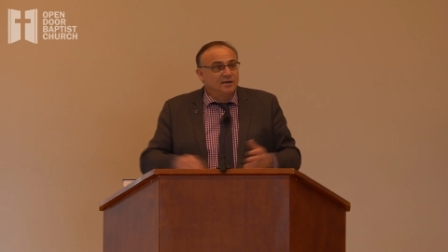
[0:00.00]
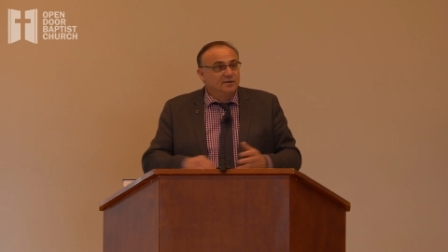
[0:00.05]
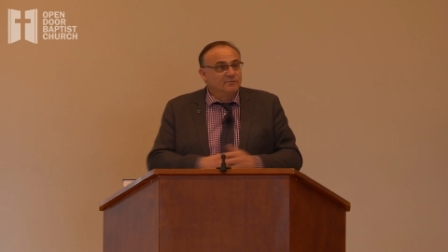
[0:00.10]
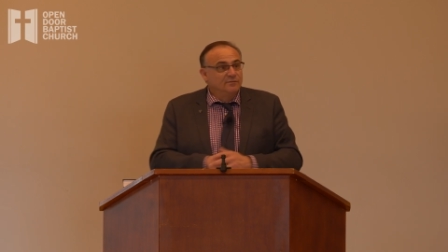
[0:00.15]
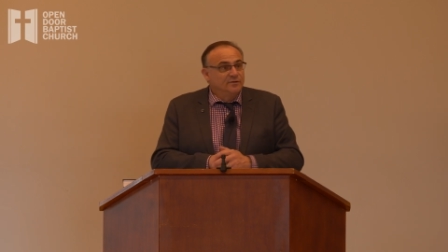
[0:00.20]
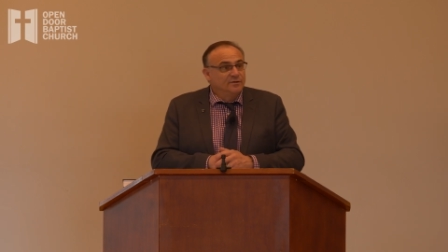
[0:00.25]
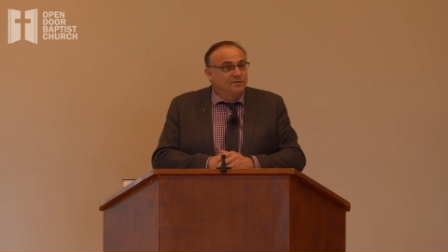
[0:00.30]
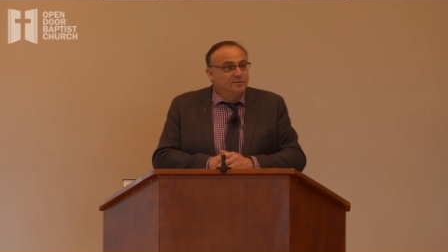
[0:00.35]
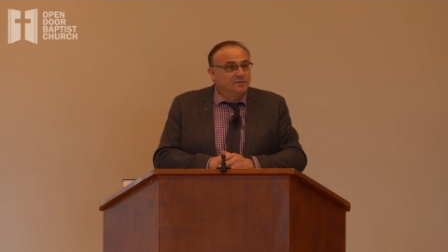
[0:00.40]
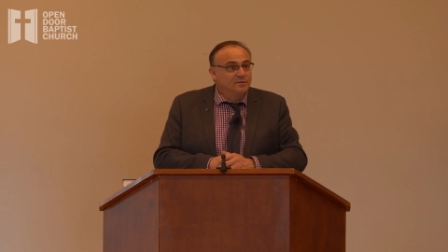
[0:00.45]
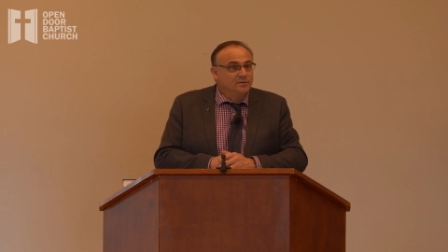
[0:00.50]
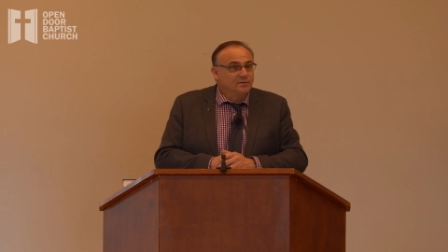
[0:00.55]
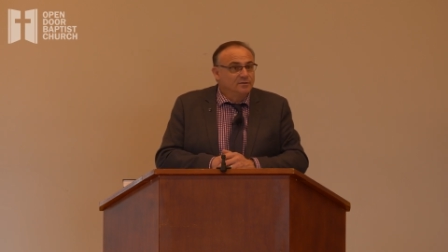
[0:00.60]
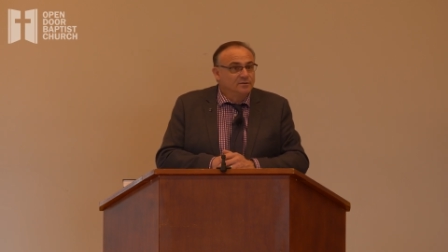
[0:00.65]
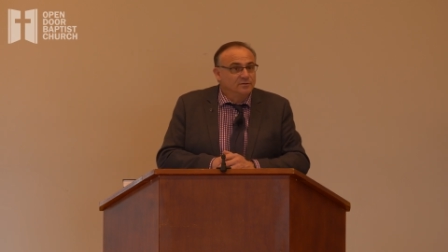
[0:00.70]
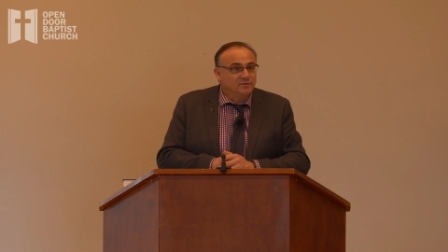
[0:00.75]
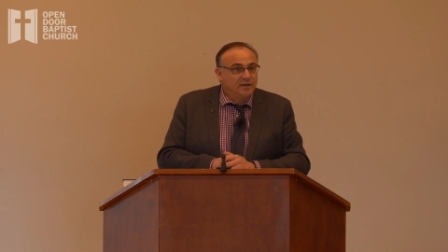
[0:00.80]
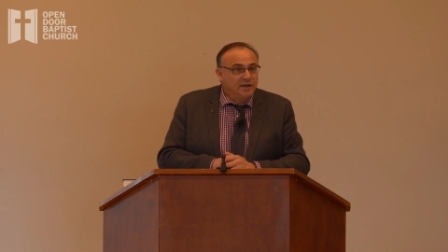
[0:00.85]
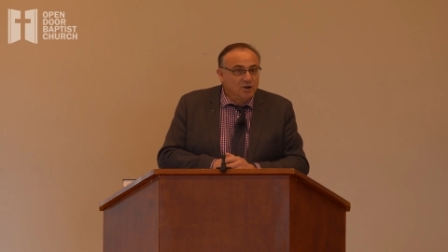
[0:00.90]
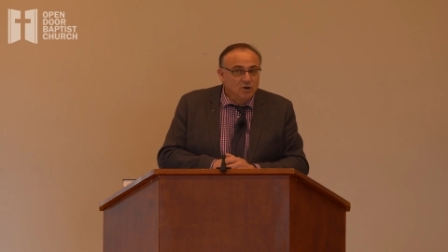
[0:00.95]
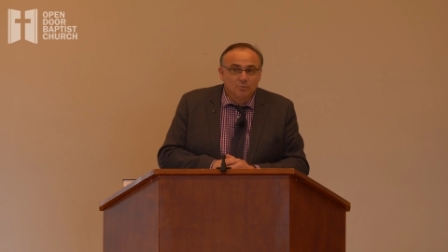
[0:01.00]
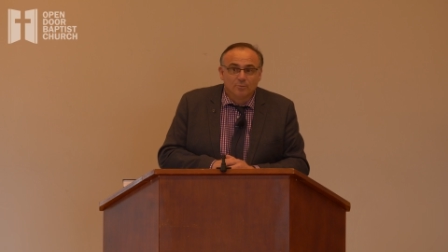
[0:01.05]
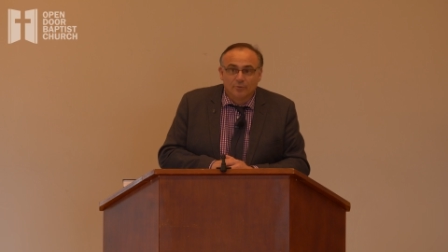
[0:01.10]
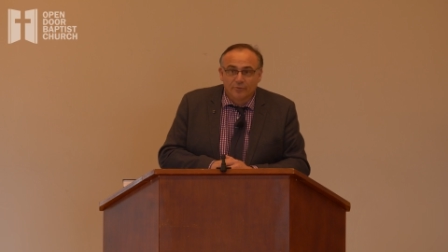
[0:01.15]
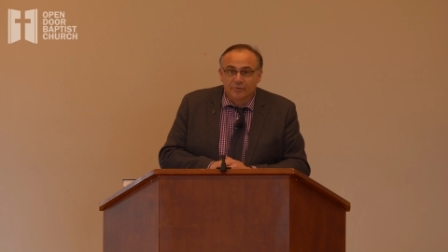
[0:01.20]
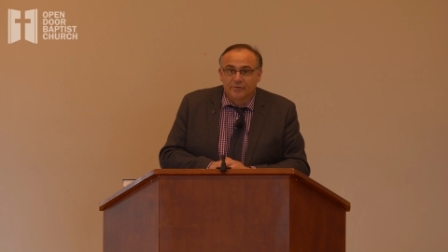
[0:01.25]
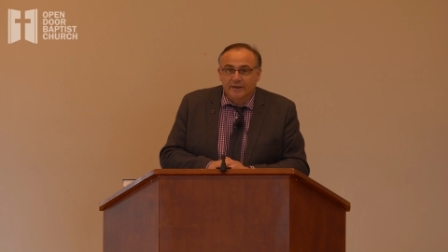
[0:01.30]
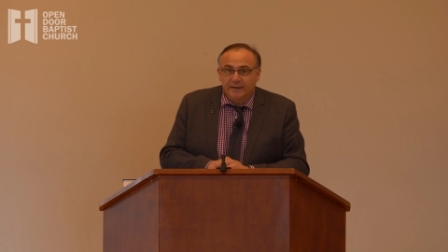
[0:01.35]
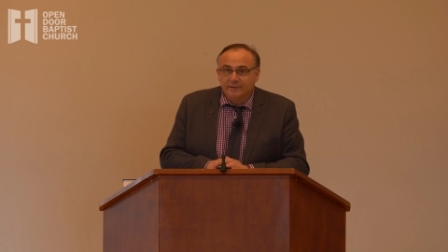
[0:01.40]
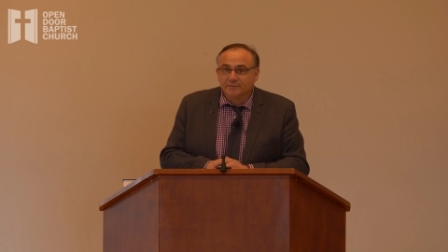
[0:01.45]
even
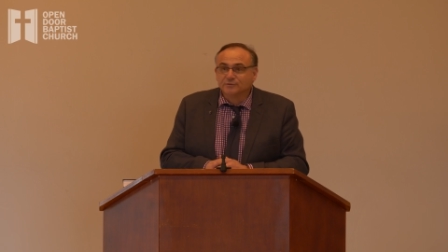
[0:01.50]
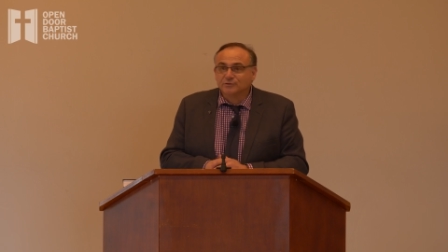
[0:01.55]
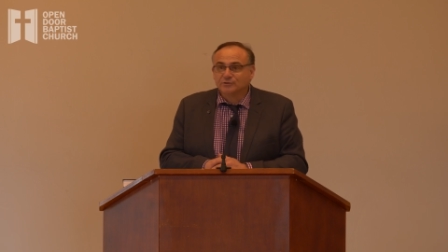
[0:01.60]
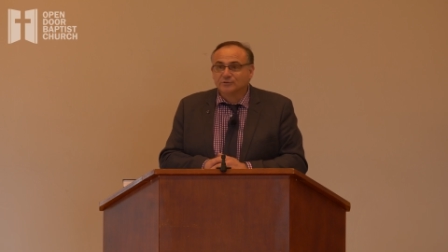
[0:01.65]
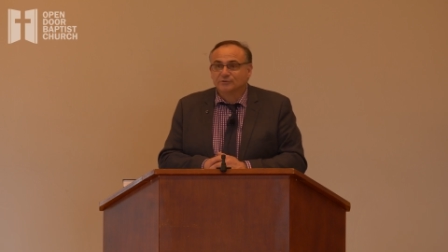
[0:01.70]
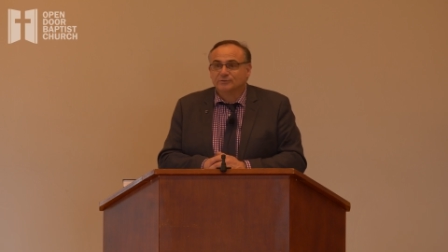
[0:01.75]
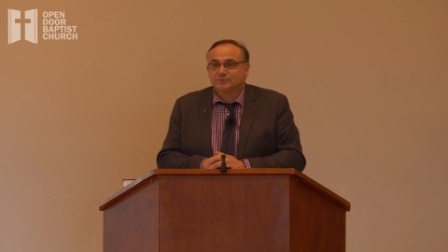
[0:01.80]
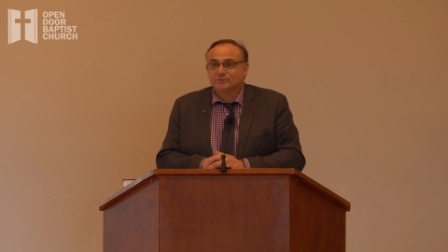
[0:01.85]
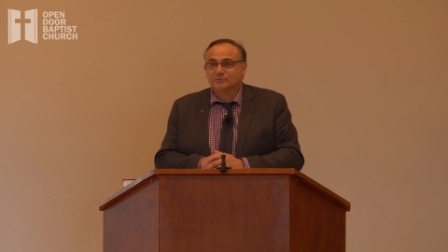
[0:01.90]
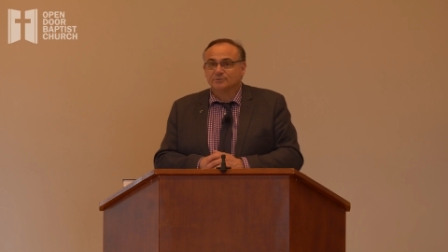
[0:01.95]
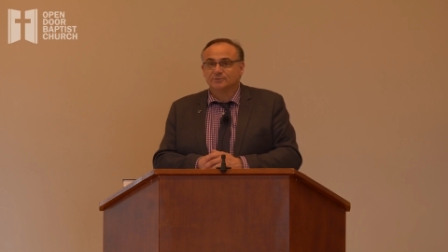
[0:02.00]
terrible things.